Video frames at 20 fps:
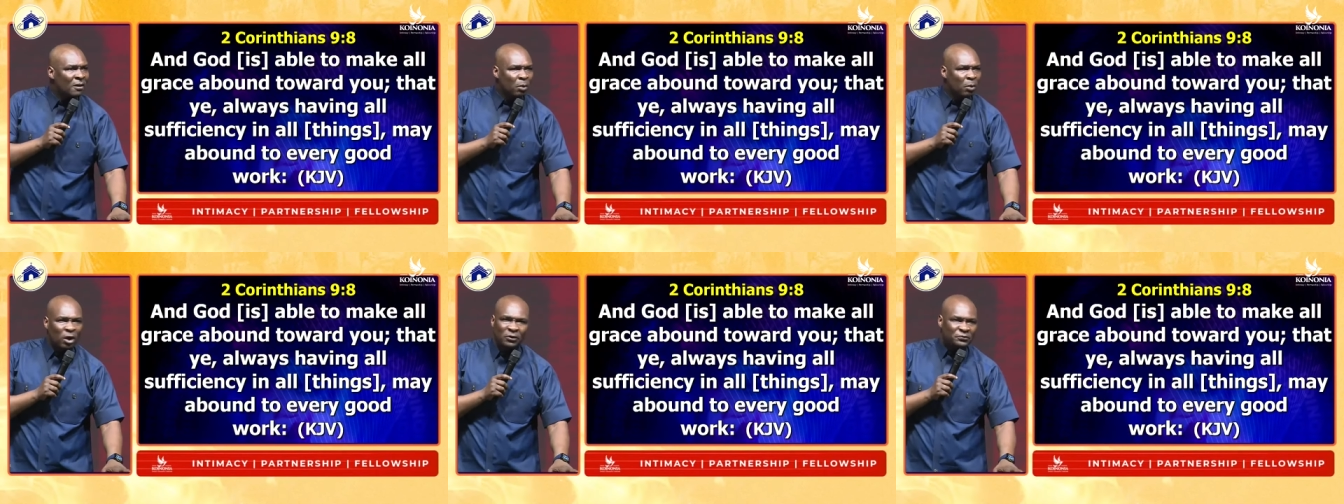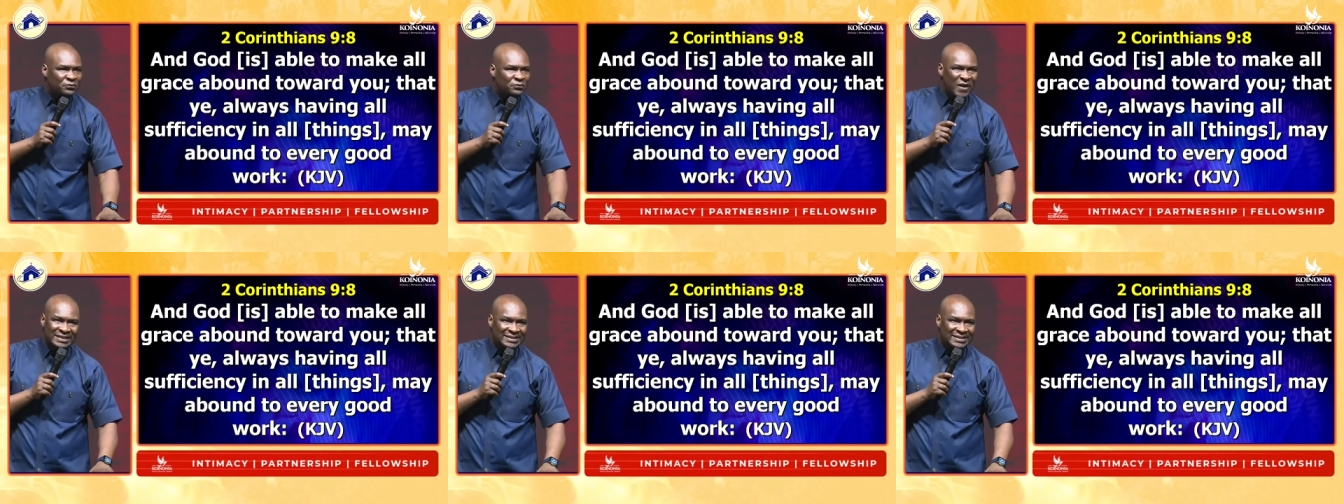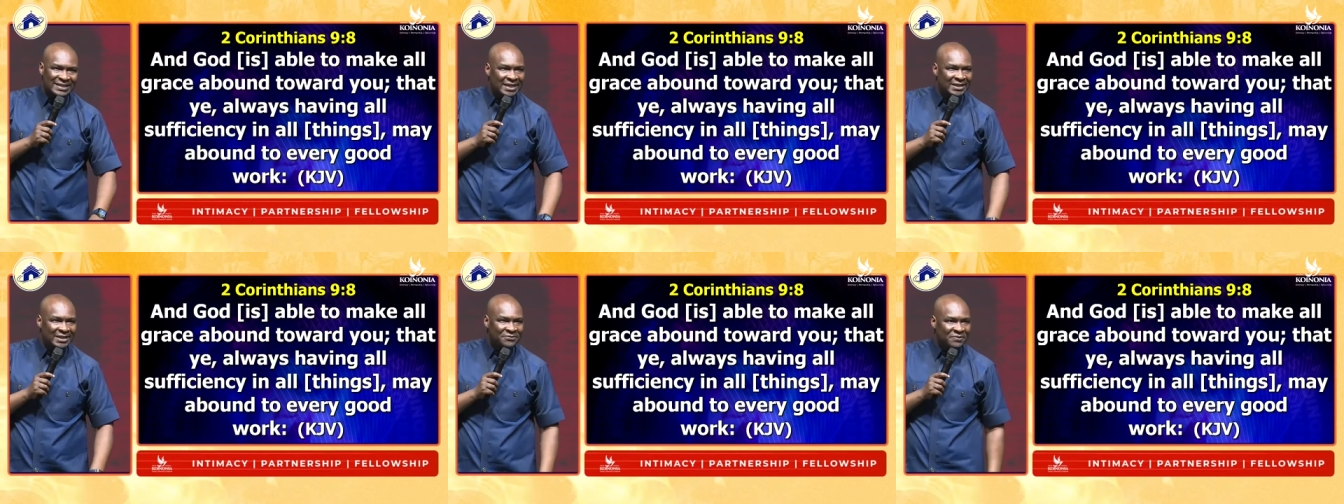But
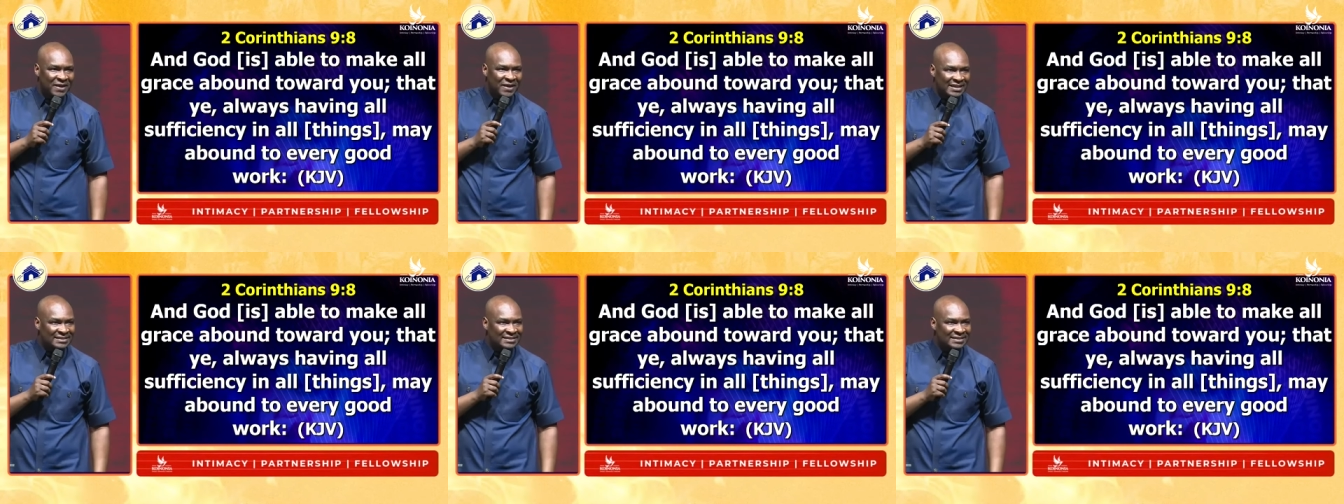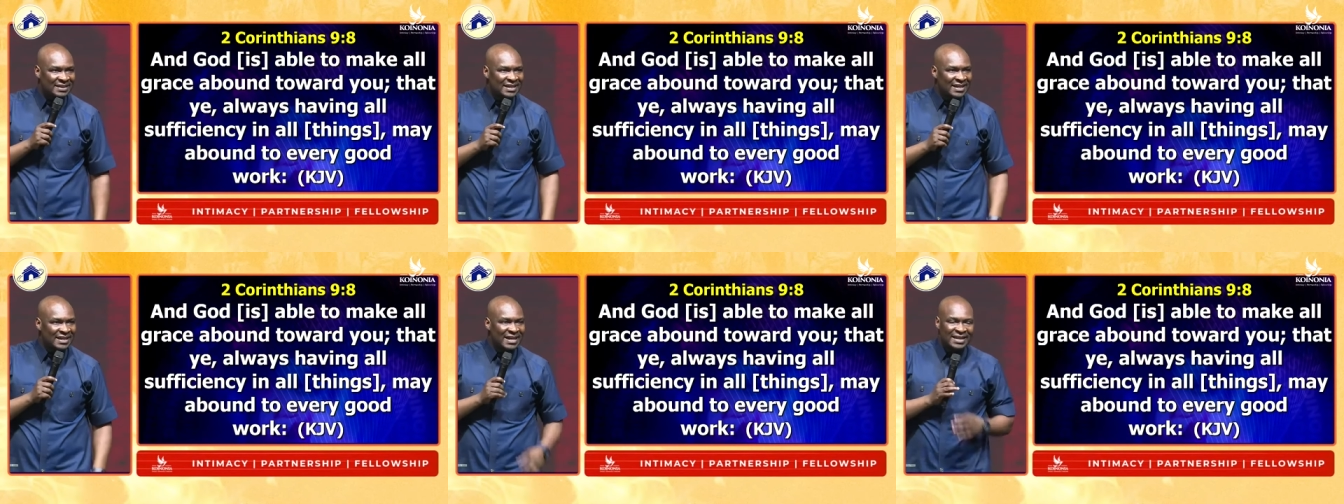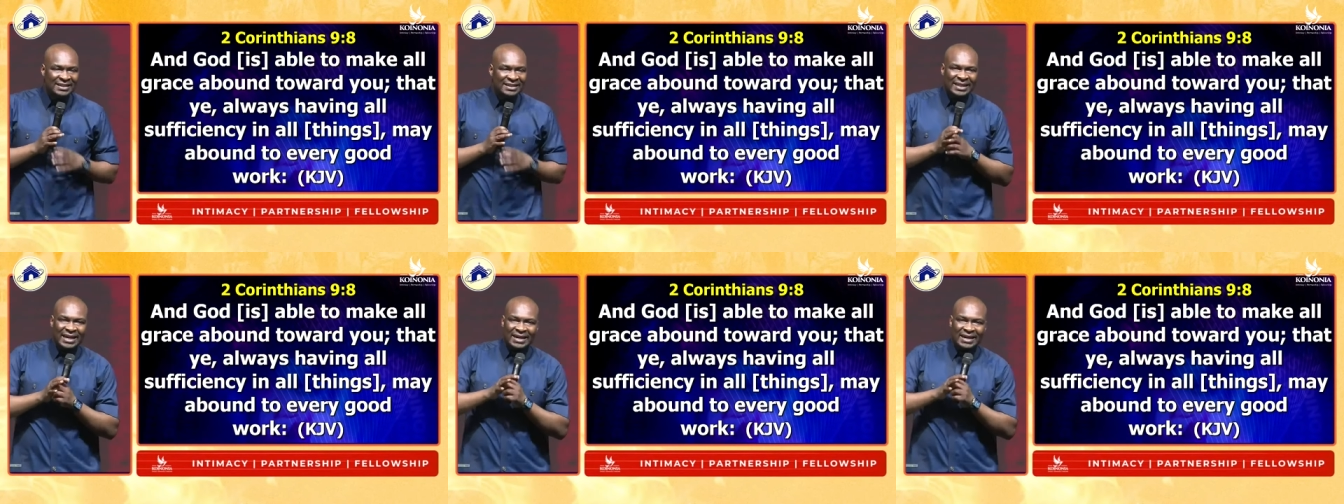first things first,
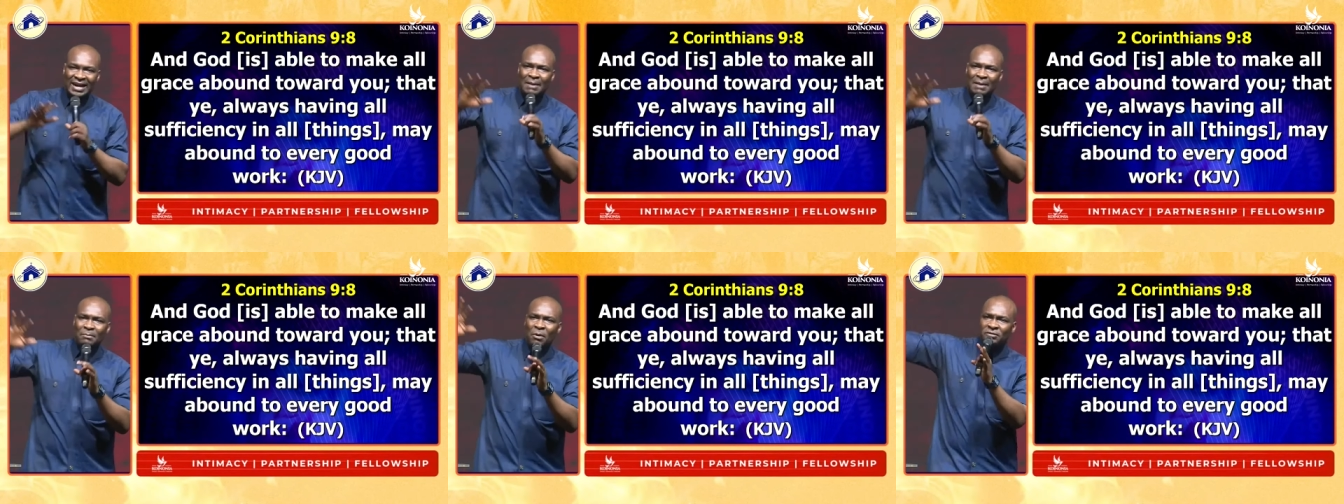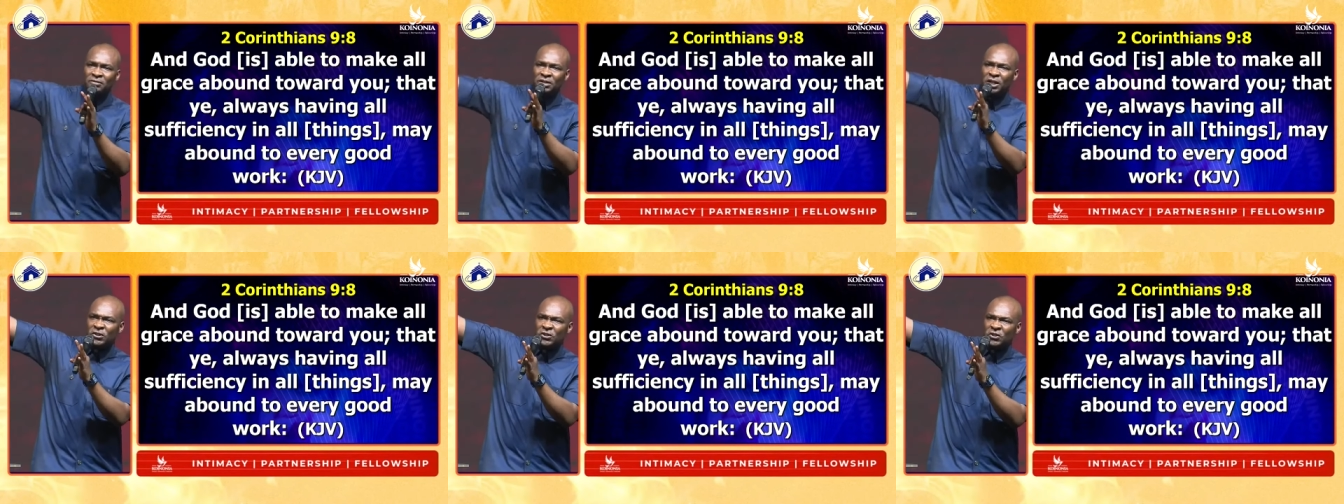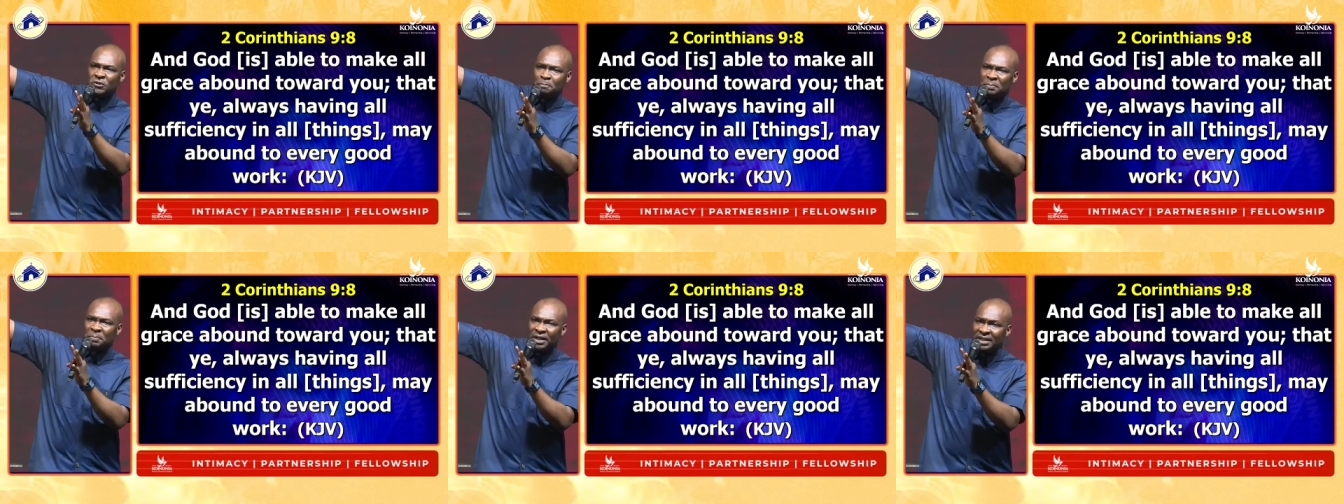the realm of the
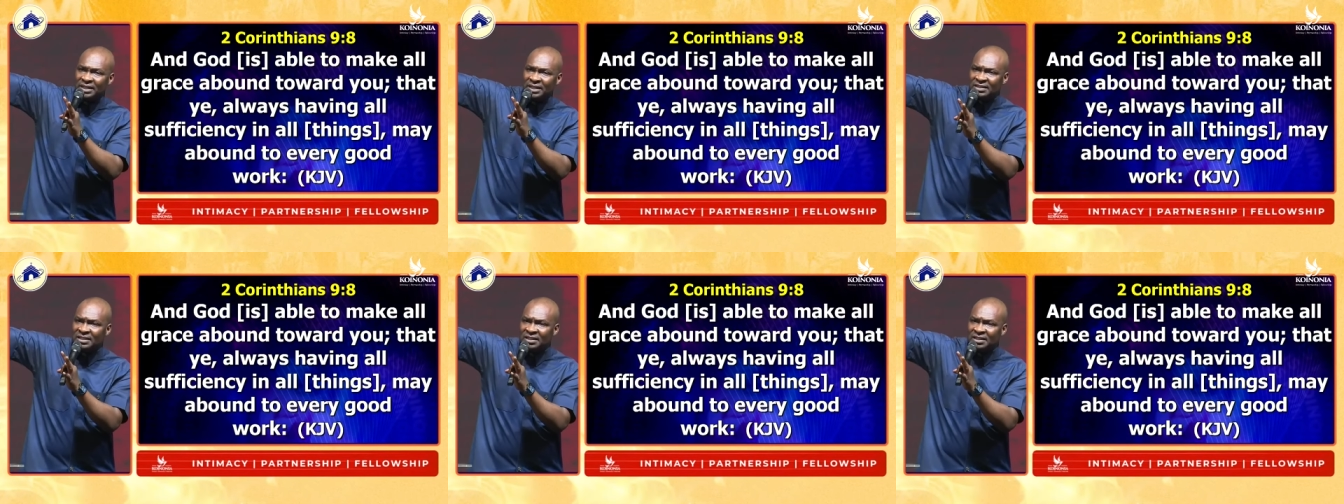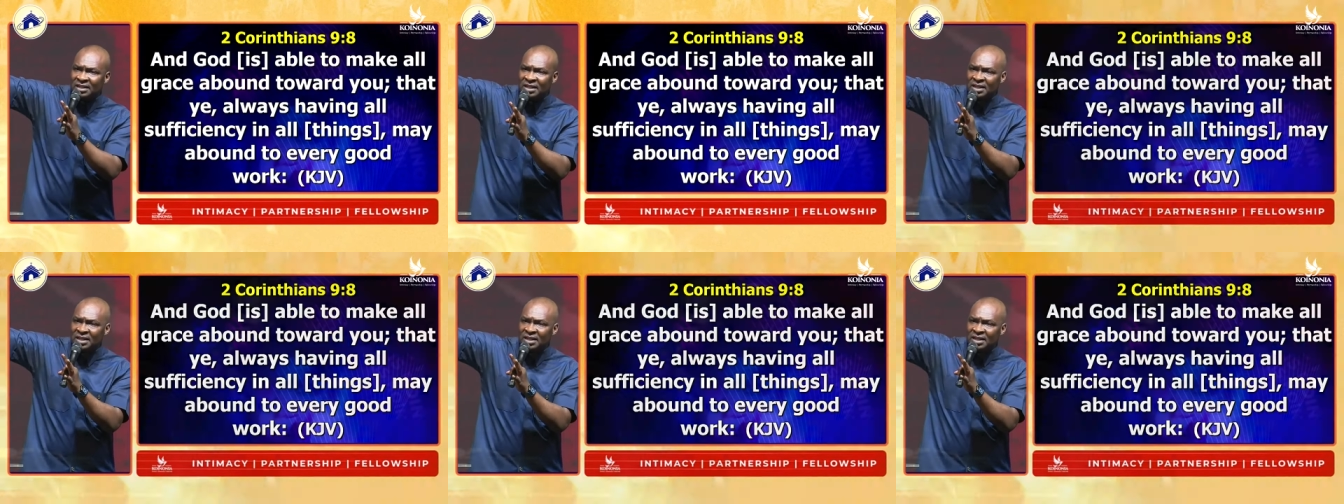spirit